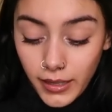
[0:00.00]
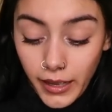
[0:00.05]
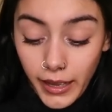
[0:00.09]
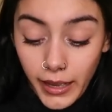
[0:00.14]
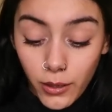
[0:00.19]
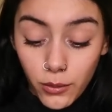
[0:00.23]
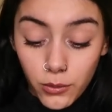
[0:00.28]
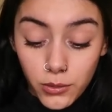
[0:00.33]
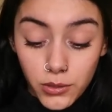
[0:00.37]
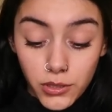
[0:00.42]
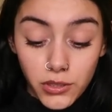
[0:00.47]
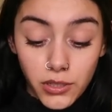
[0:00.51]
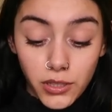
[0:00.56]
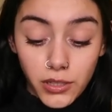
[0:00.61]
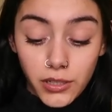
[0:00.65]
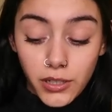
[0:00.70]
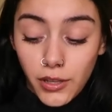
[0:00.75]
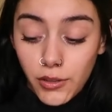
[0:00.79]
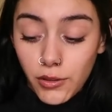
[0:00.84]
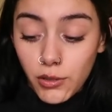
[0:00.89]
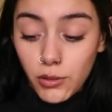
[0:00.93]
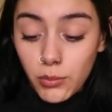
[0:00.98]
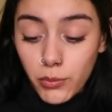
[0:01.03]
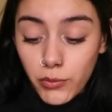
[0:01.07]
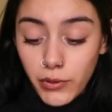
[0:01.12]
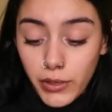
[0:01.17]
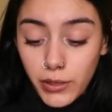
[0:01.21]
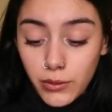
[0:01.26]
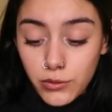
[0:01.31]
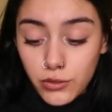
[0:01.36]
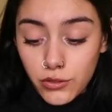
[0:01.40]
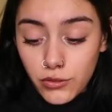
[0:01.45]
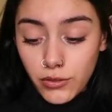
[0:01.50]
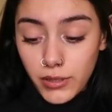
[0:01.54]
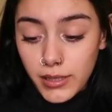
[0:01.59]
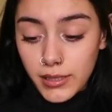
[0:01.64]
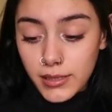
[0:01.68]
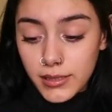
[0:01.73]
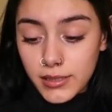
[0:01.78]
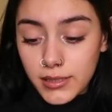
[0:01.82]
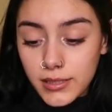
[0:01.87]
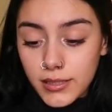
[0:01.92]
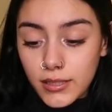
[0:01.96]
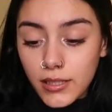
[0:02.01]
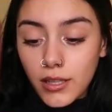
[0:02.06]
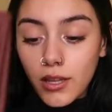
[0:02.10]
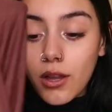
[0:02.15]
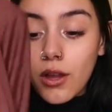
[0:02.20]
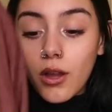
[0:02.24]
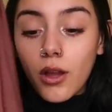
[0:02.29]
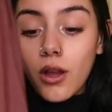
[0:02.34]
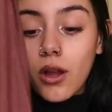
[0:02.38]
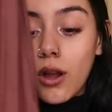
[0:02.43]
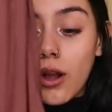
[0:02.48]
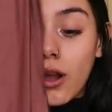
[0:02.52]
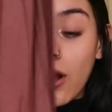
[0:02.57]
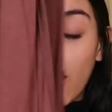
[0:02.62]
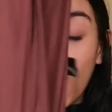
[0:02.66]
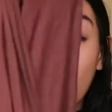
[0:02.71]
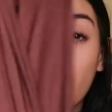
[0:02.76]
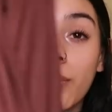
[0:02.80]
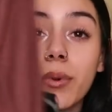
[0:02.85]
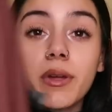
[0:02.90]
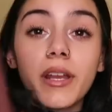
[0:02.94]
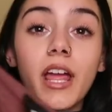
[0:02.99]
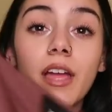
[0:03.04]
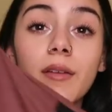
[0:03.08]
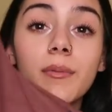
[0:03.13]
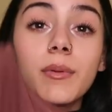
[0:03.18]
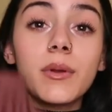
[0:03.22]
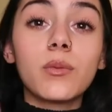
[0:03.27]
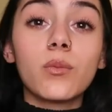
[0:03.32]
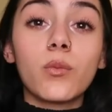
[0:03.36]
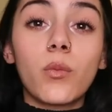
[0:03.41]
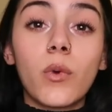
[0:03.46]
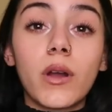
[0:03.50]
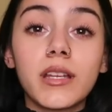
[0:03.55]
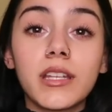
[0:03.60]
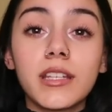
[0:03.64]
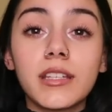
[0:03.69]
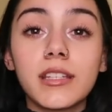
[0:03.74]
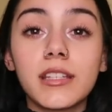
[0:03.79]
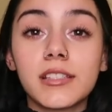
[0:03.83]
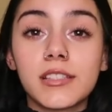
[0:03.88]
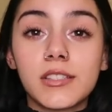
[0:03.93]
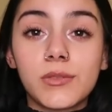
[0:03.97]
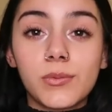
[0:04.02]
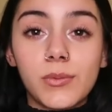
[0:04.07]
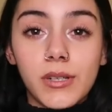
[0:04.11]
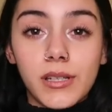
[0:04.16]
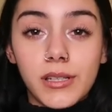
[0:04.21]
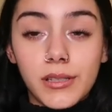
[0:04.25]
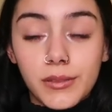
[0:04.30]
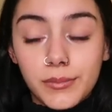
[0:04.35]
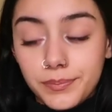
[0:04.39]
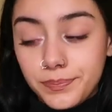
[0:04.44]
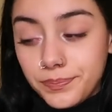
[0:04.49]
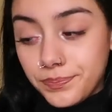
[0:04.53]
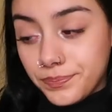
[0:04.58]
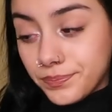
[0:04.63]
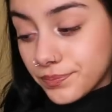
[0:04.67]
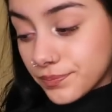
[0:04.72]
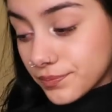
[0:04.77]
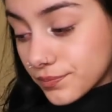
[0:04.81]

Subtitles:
I ordered another brown dress. Oh, but I've been wanting this one.